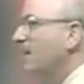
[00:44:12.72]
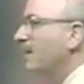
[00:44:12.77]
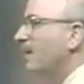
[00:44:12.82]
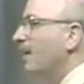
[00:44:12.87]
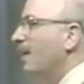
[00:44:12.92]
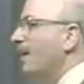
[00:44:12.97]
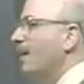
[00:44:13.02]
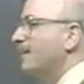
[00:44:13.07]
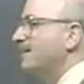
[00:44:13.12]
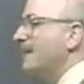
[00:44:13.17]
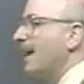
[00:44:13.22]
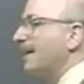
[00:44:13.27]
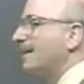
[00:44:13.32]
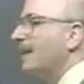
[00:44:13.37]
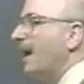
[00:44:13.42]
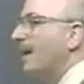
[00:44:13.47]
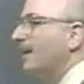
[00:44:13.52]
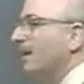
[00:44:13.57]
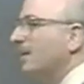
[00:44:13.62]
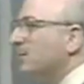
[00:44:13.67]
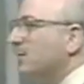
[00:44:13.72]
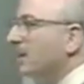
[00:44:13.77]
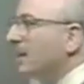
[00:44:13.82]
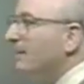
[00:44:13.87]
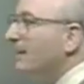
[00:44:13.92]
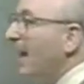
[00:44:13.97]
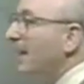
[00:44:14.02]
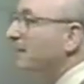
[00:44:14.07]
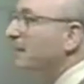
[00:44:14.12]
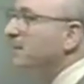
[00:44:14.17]
uh, technology
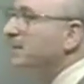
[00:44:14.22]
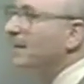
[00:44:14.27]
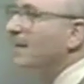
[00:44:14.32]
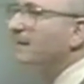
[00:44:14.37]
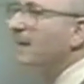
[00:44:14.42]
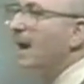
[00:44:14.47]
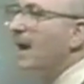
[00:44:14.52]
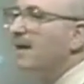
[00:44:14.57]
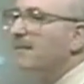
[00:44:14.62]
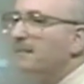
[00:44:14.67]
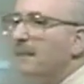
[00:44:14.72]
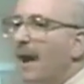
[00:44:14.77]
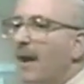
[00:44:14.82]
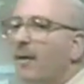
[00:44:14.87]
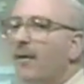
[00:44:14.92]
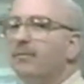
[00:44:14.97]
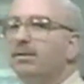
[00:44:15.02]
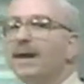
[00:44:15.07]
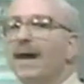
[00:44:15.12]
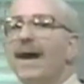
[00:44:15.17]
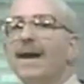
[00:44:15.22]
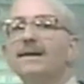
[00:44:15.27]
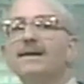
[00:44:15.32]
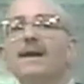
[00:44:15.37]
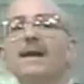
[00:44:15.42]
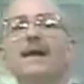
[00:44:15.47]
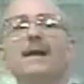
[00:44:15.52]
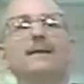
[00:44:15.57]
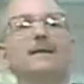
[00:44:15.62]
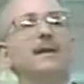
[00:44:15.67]
might be some kind of power plant.
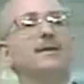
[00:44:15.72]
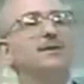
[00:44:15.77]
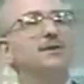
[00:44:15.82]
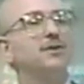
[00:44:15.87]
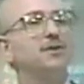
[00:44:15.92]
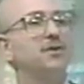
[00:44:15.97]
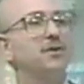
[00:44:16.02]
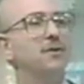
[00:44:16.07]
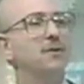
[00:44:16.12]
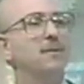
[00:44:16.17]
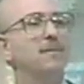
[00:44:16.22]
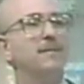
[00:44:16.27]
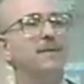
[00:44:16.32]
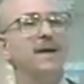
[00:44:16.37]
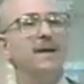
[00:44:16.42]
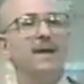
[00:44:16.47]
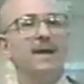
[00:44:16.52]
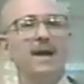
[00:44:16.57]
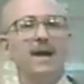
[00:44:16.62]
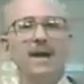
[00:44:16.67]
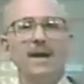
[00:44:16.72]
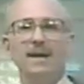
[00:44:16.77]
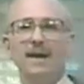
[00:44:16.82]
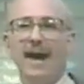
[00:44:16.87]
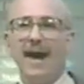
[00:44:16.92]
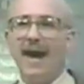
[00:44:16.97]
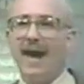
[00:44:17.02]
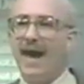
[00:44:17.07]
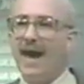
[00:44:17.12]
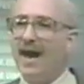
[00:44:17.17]
Let's assume that it
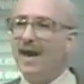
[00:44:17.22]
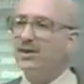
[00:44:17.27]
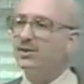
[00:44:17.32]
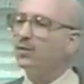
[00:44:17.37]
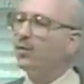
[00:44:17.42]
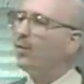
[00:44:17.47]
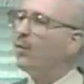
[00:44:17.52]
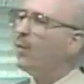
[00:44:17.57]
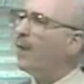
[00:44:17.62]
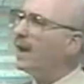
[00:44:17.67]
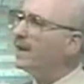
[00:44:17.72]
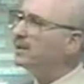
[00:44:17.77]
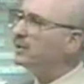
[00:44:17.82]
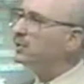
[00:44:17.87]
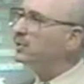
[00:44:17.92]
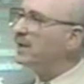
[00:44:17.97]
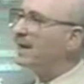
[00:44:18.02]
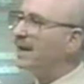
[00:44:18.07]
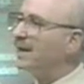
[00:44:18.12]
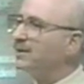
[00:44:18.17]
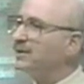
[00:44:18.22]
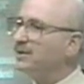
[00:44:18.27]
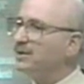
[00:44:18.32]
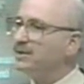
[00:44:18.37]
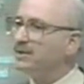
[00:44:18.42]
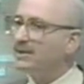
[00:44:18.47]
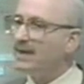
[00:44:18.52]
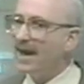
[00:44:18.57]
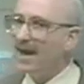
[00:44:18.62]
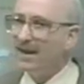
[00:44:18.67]
has one chance
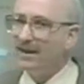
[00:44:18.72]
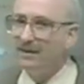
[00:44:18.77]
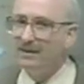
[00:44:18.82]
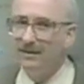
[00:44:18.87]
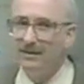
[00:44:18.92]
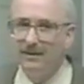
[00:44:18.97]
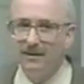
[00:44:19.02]
in 10